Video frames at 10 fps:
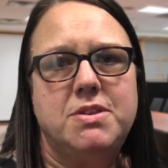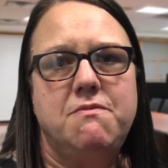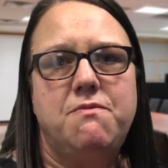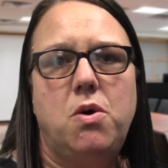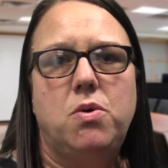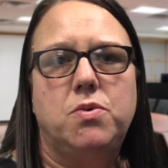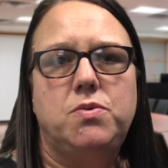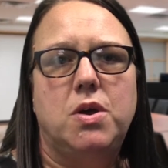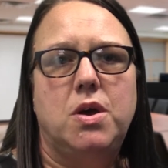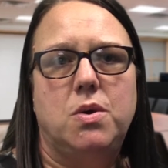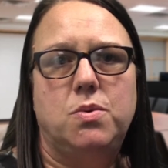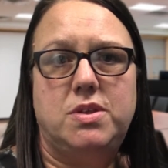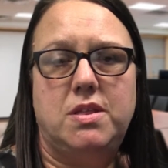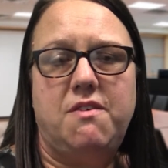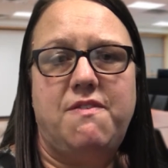involved
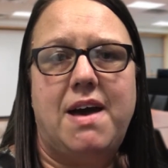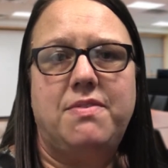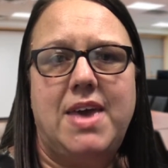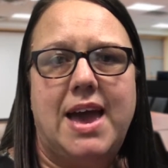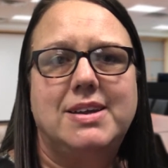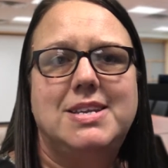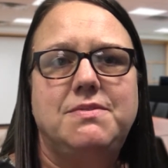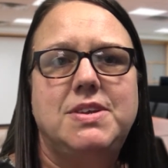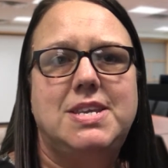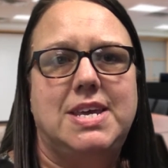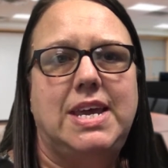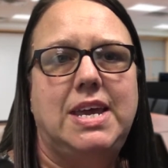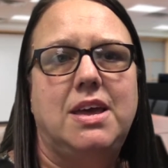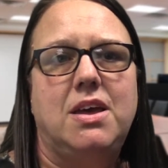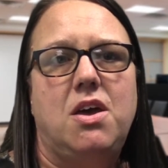was that they found the
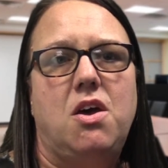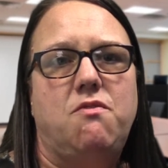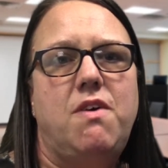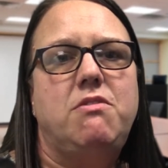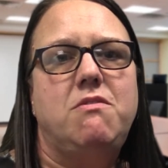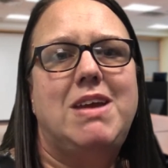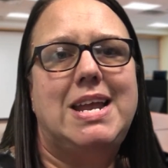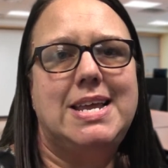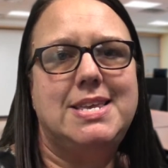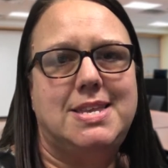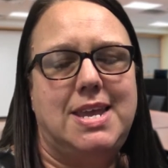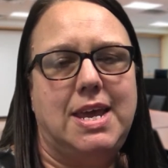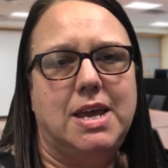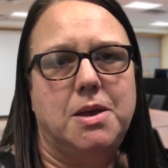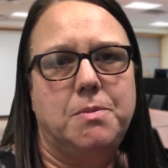activity very
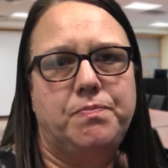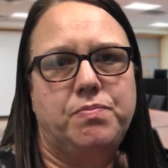realistic.